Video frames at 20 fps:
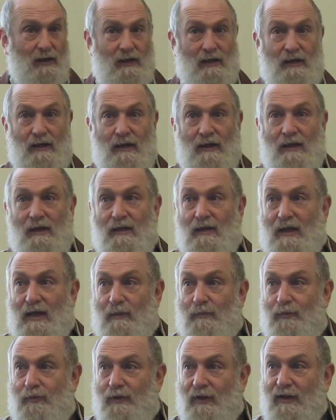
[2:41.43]
And in
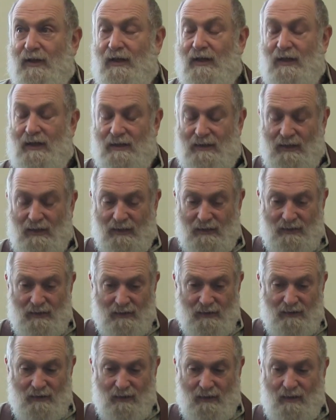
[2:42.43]
that bringing
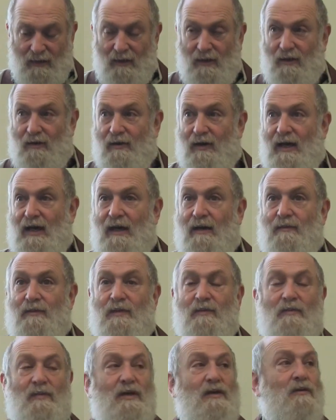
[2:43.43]
attention to the lower
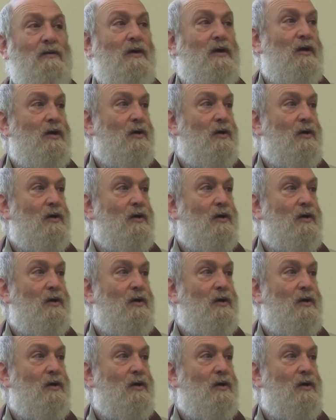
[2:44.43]
abdomen,